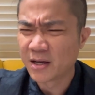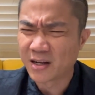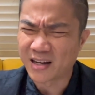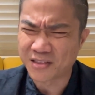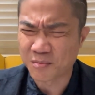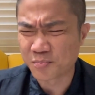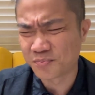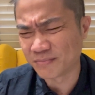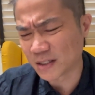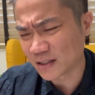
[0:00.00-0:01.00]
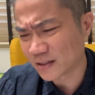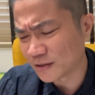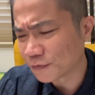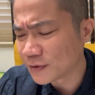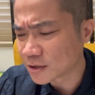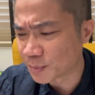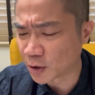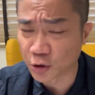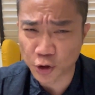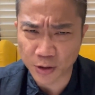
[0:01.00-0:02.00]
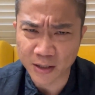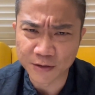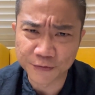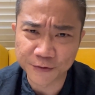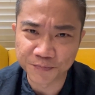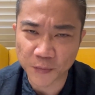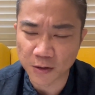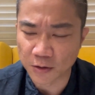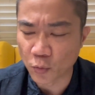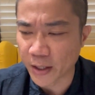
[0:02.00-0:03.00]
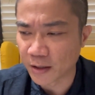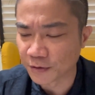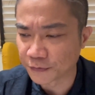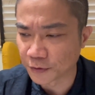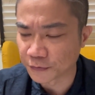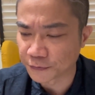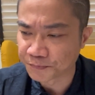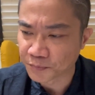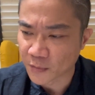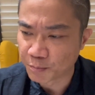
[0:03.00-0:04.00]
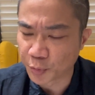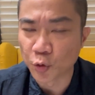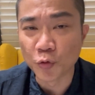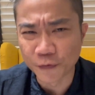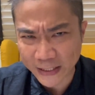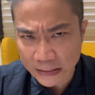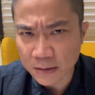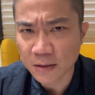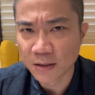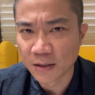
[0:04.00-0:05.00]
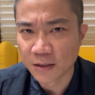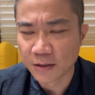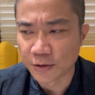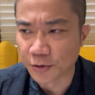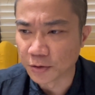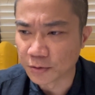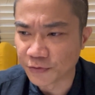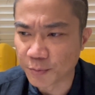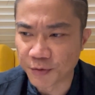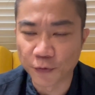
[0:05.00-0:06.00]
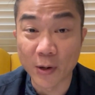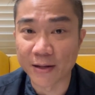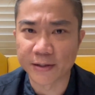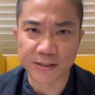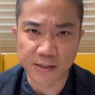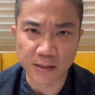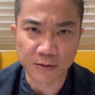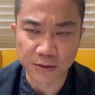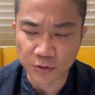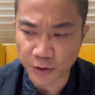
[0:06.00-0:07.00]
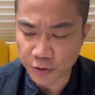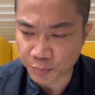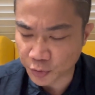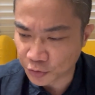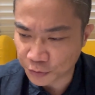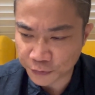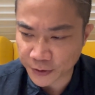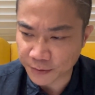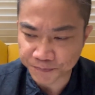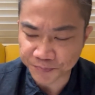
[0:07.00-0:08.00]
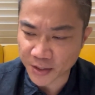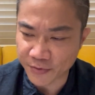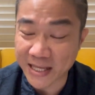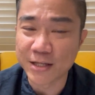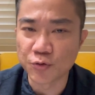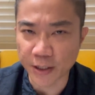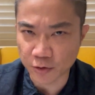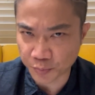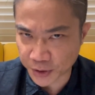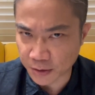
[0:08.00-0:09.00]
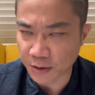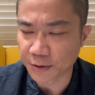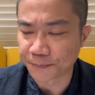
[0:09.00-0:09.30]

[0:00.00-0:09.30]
I think it feels a bit contrived way of proving, you know, even before anything has started, right? You prove and then you get your peak.